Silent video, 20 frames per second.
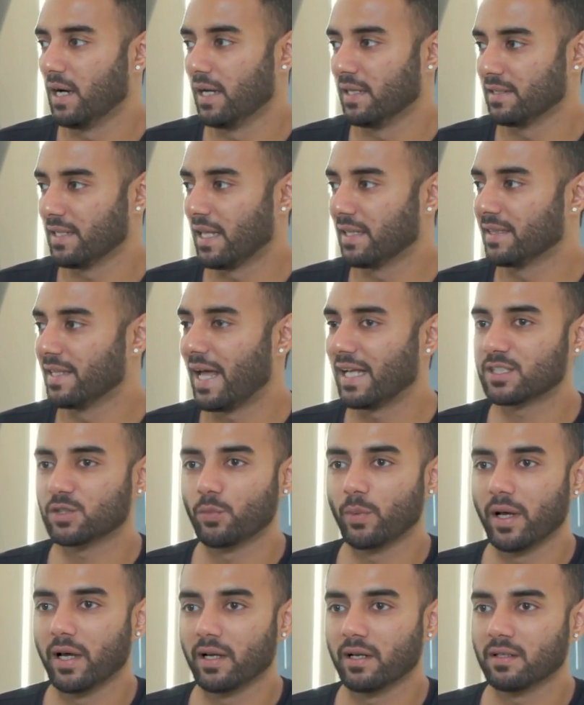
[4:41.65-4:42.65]
And
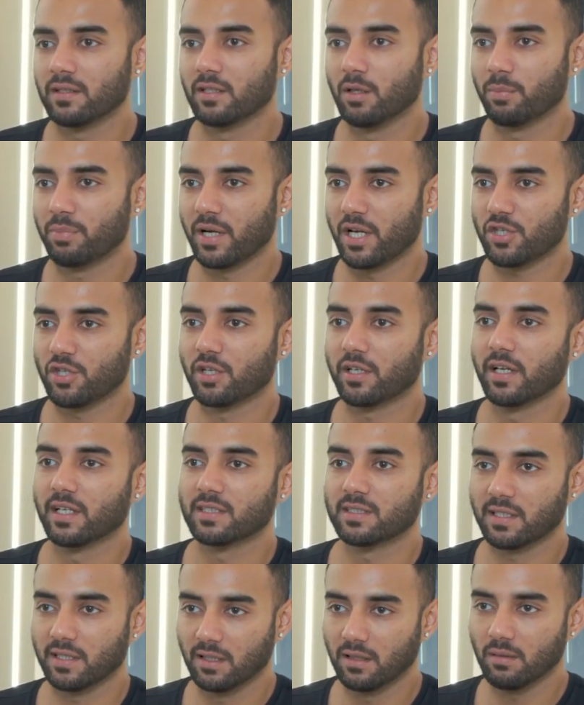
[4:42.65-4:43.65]
that's where the pressure
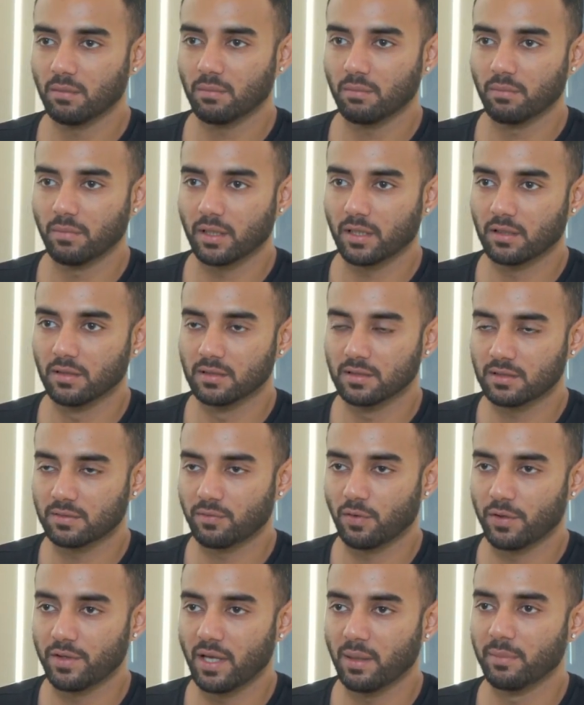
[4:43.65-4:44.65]
kicks in, because
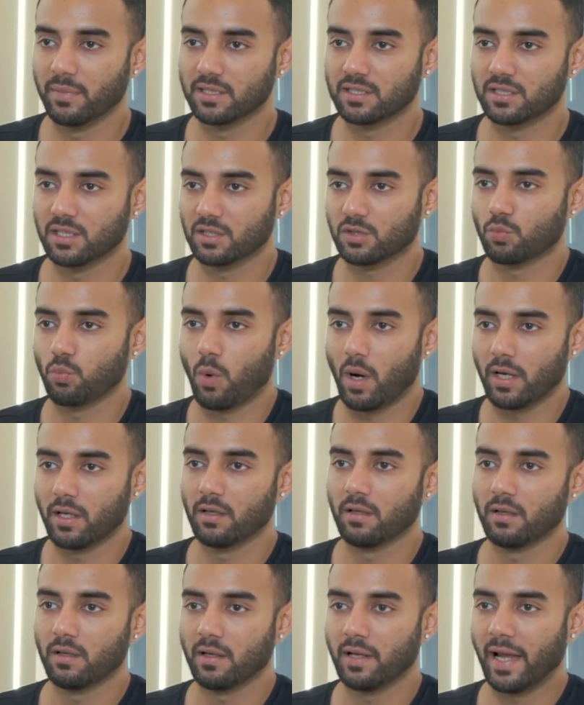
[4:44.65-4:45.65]
for them it's just
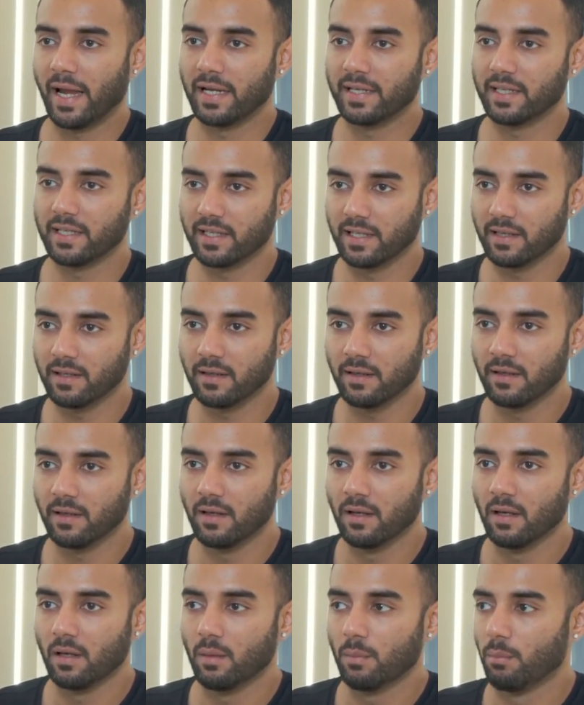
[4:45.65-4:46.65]
one entity,
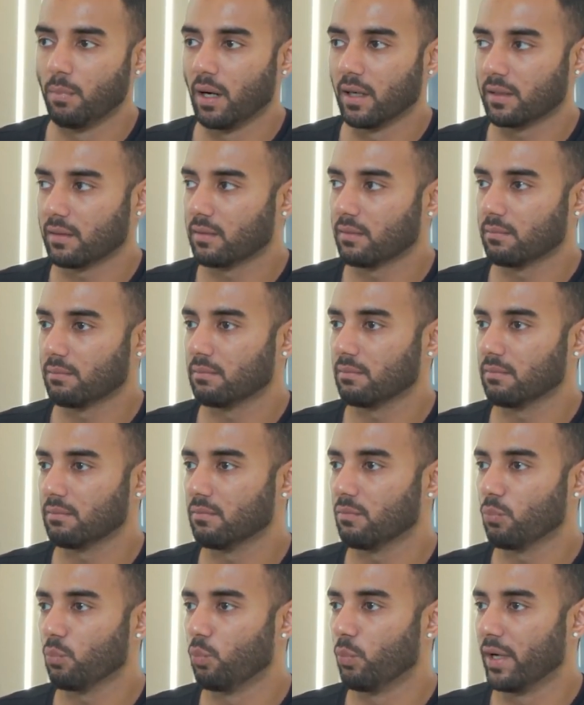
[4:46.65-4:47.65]
but
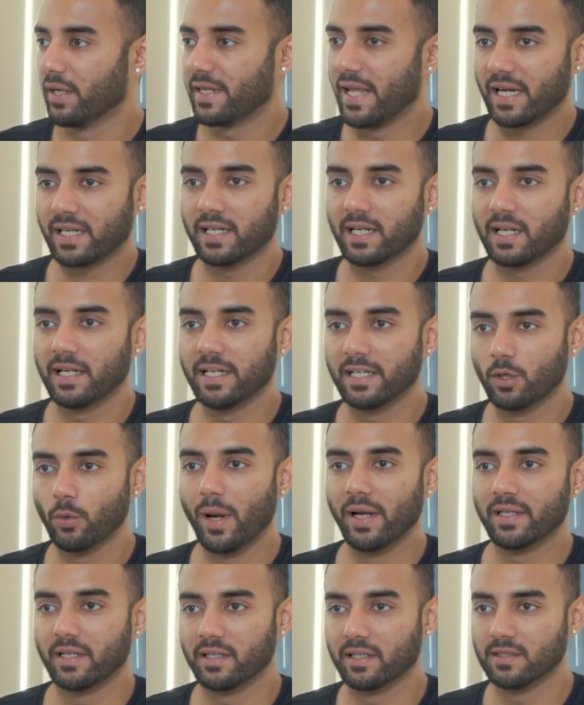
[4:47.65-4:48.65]
we're technically
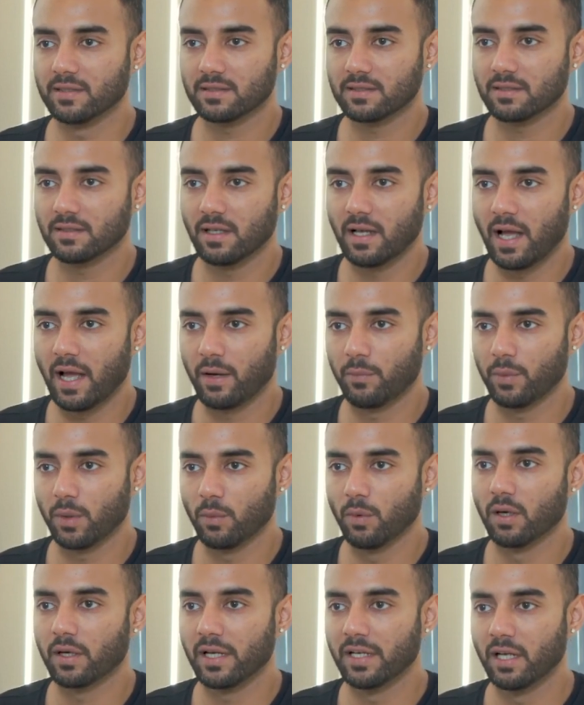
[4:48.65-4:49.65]
two entities and we
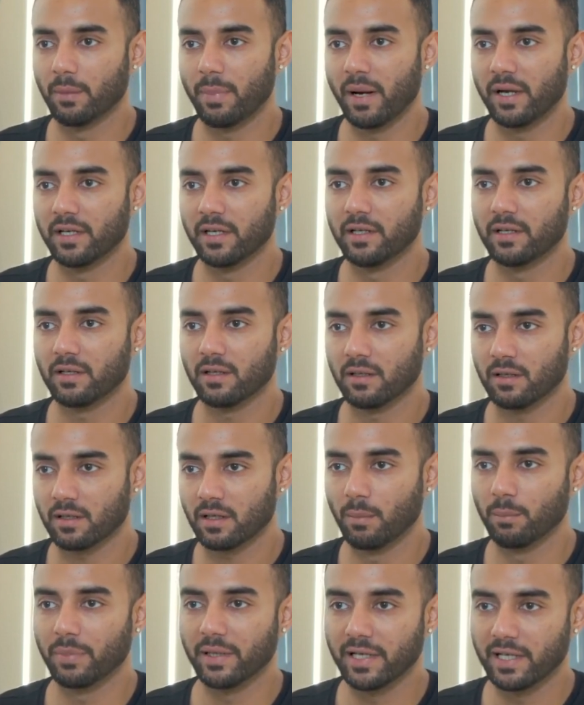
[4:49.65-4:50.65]
work independent
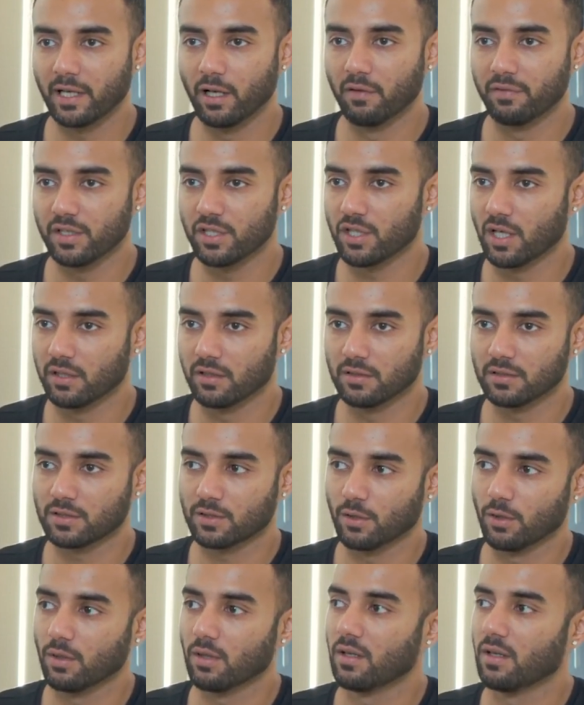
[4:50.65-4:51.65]
completely of each other.
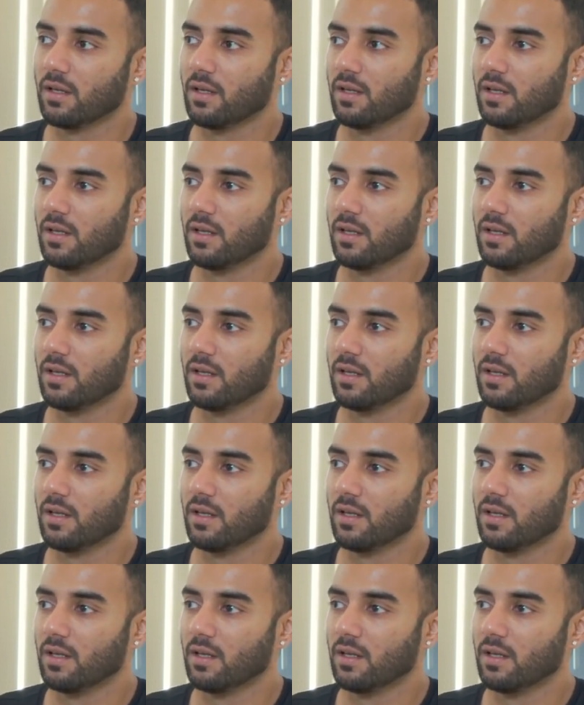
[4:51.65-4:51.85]
So